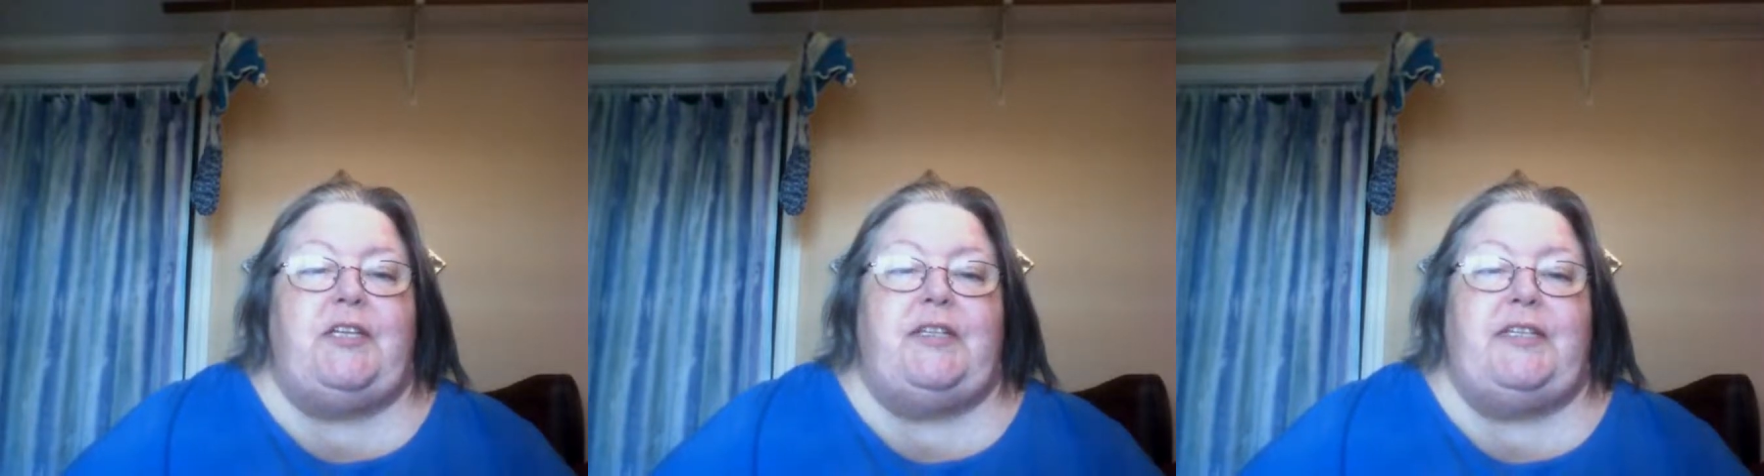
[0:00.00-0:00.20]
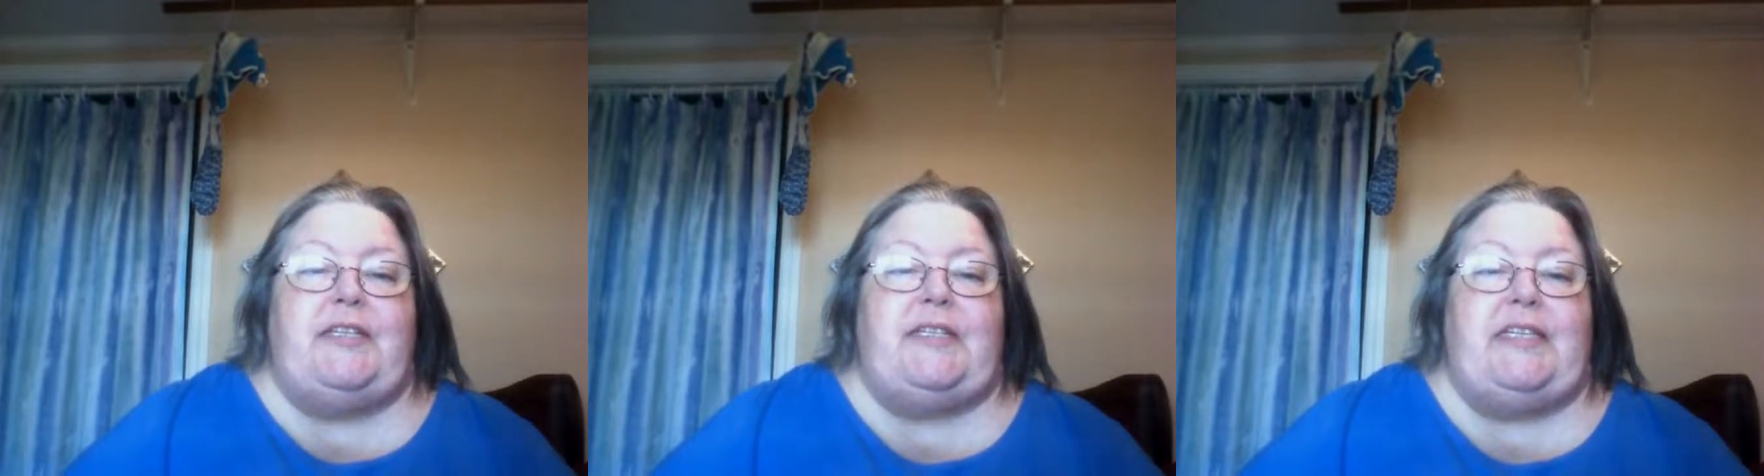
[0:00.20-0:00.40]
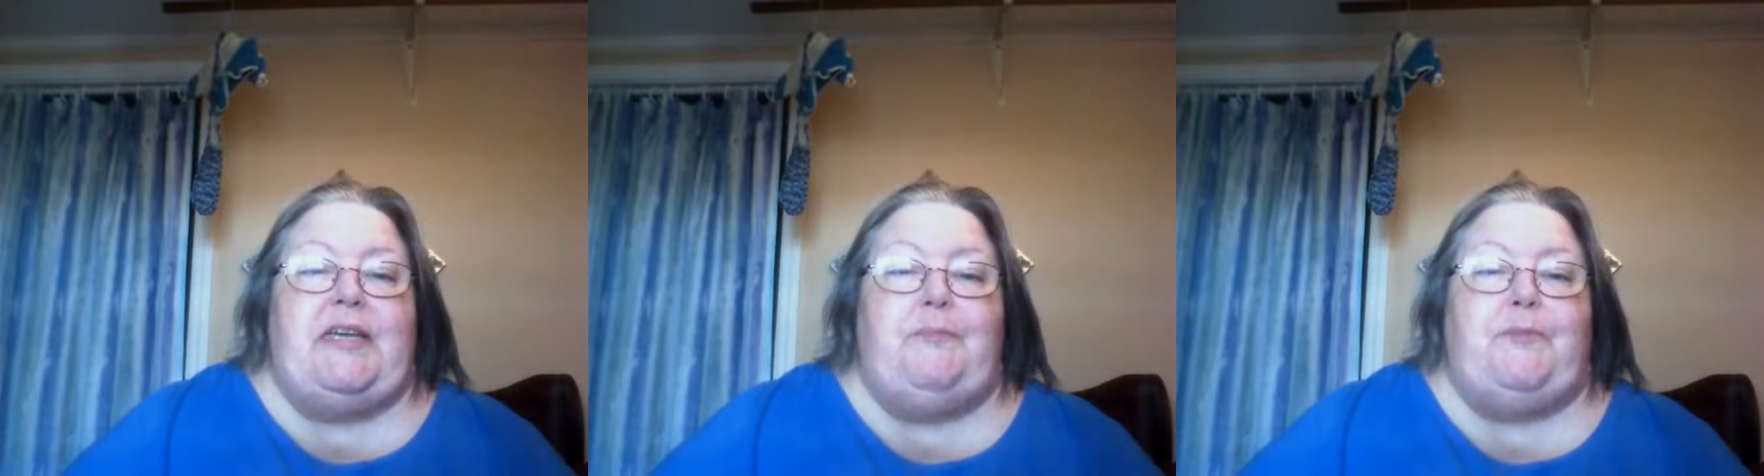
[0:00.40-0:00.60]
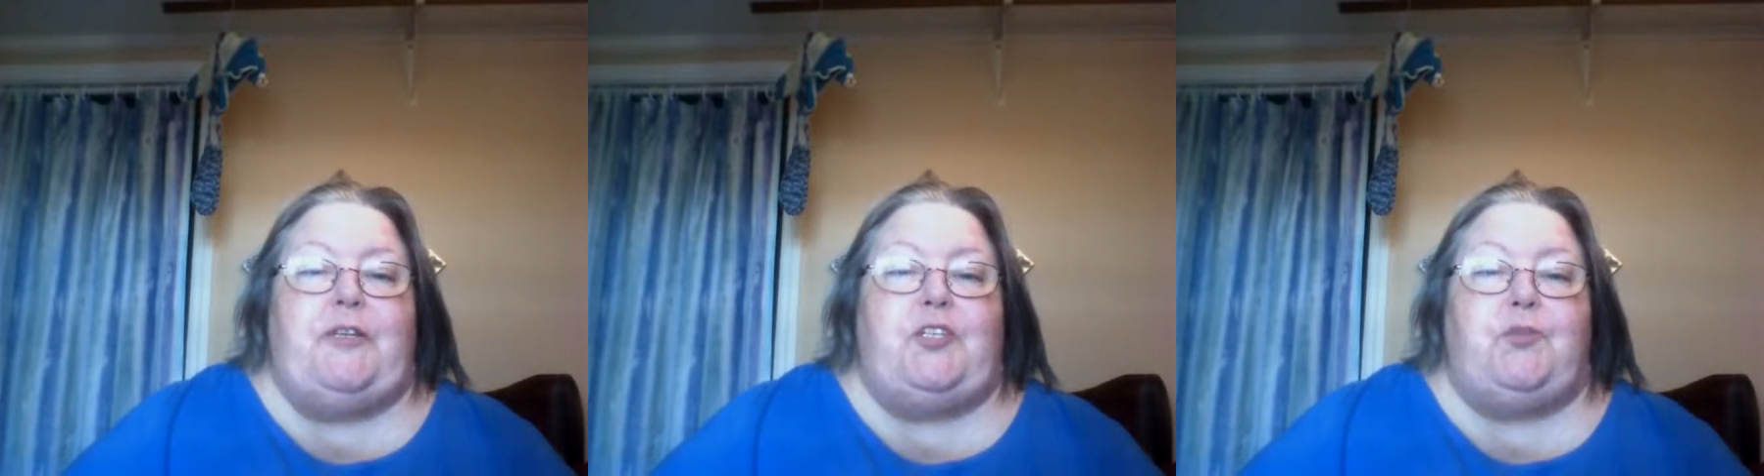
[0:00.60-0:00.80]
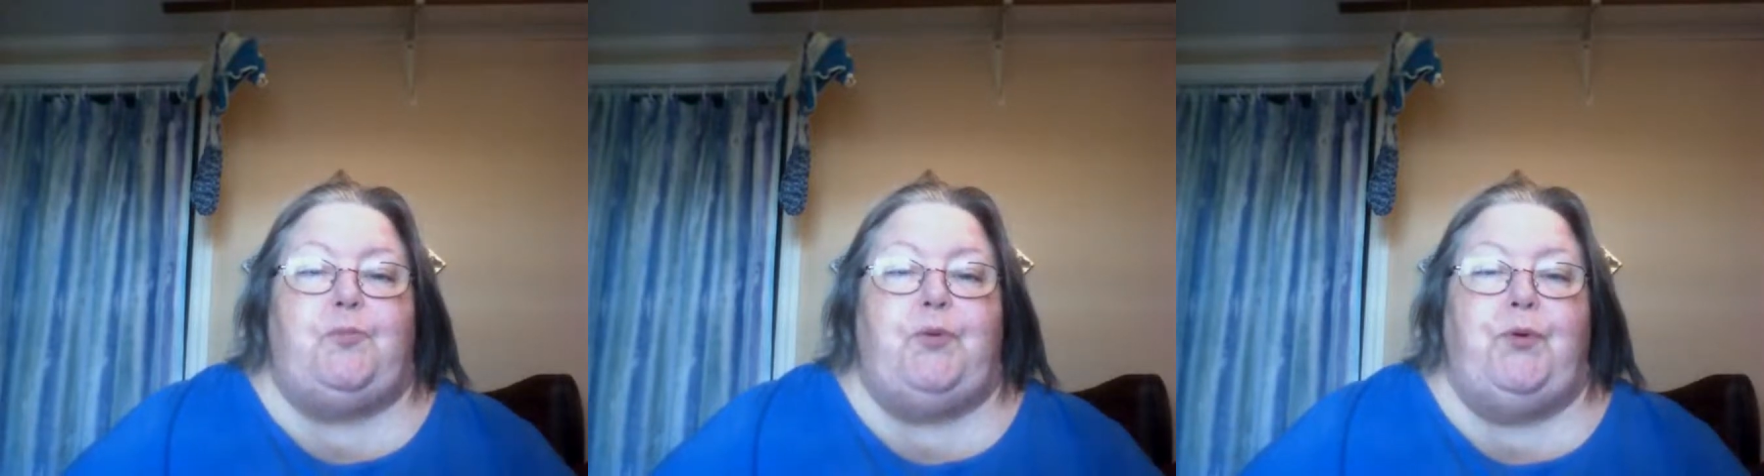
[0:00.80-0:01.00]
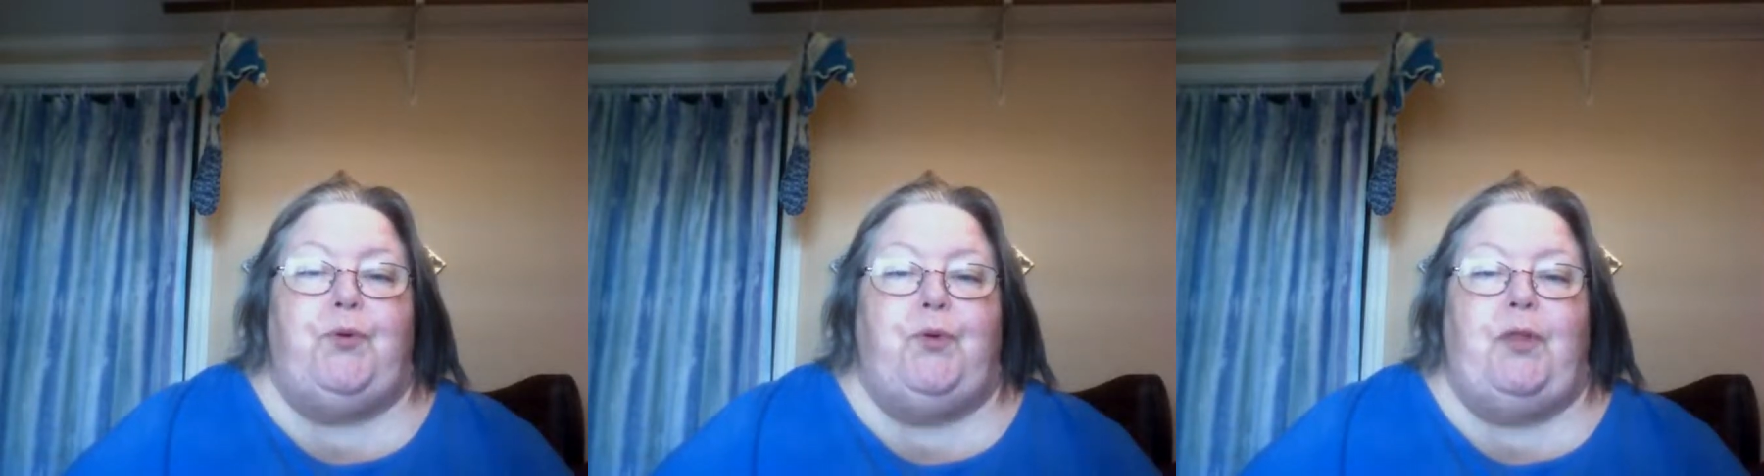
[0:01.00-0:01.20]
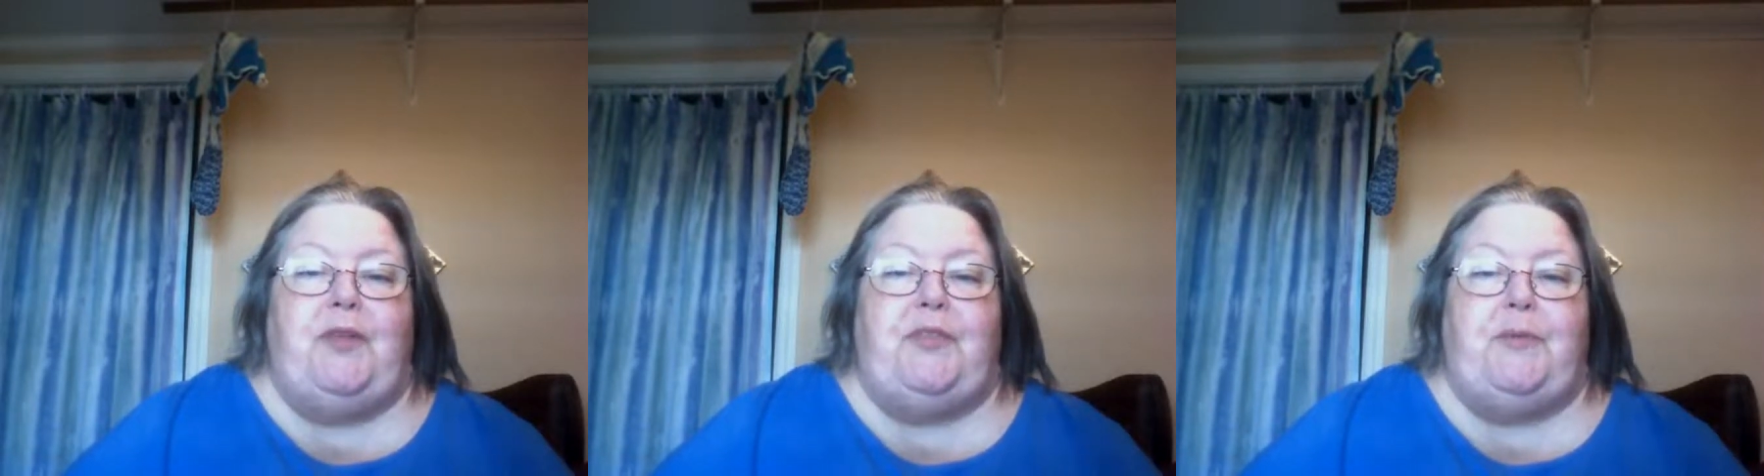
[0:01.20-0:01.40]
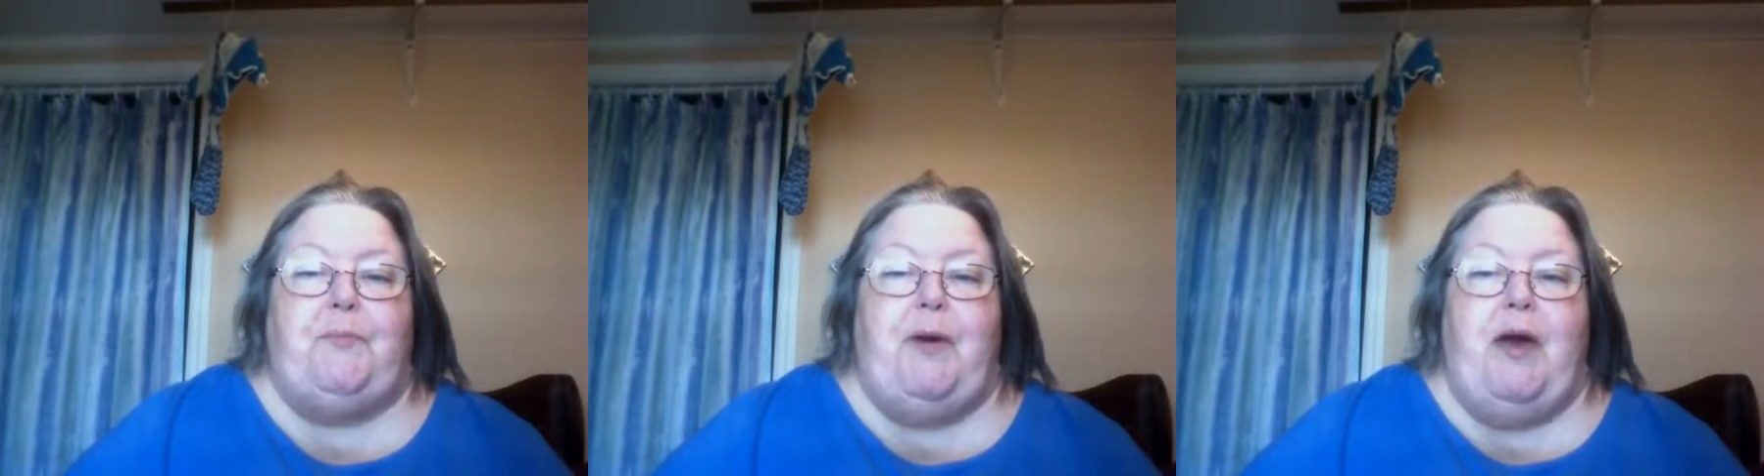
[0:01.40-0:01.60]
the seepage pool at
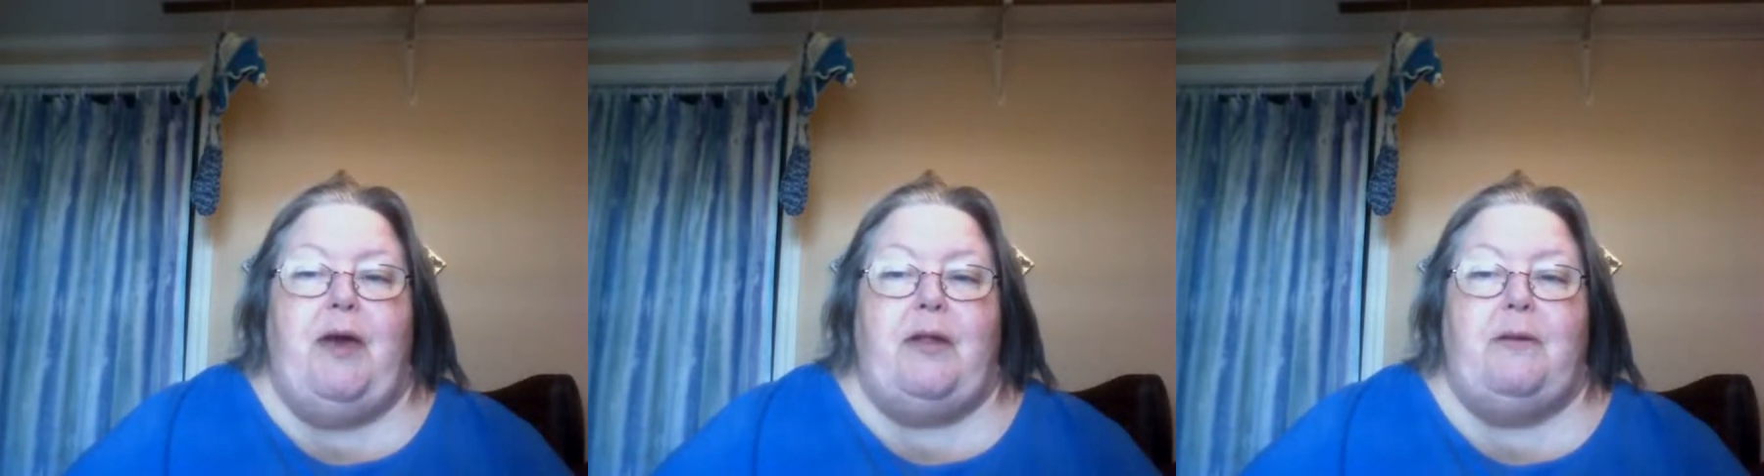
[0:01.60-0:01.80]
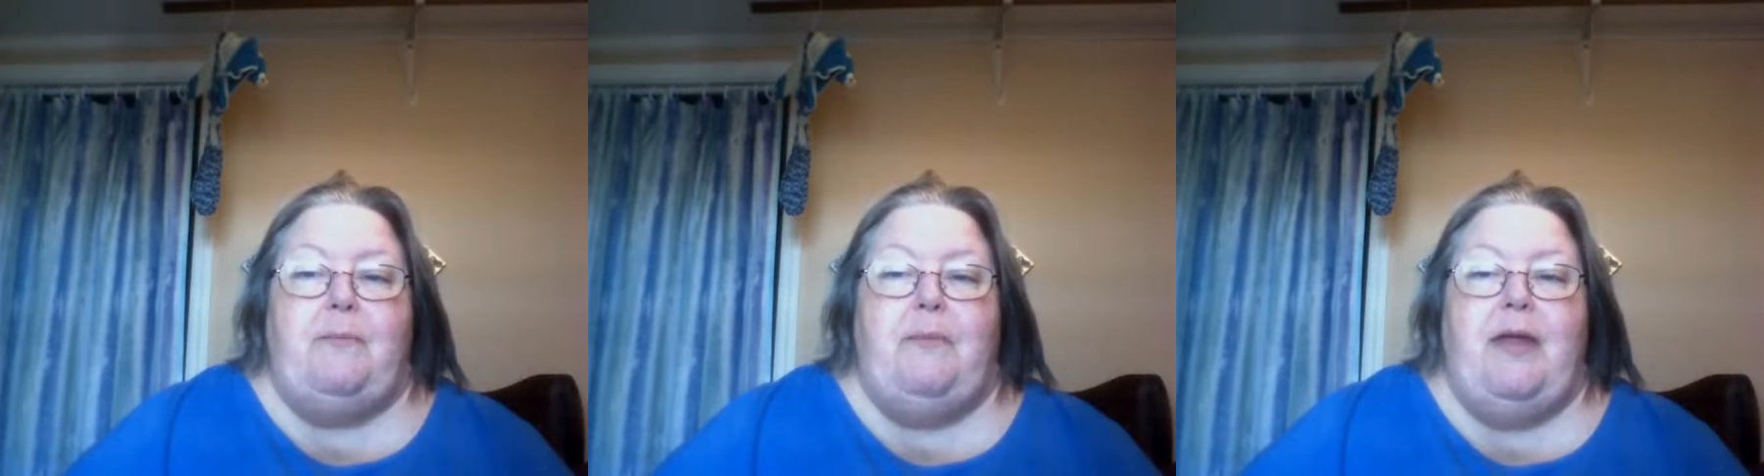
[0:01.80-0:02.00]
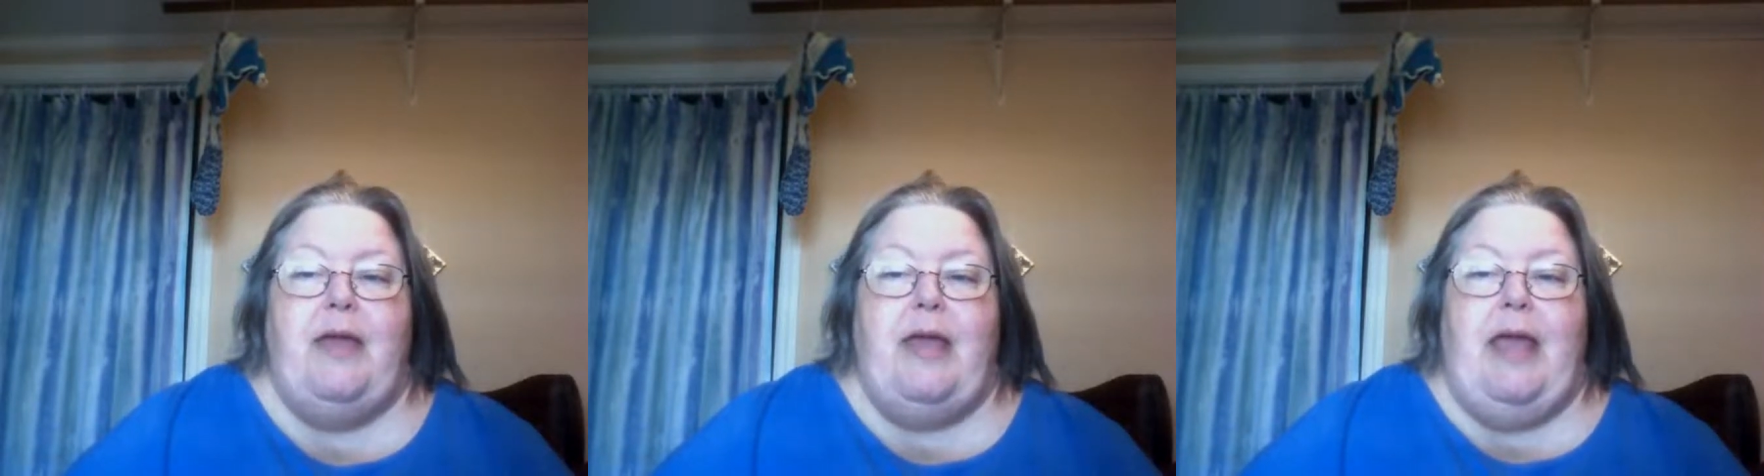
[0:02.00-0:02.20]
the bottom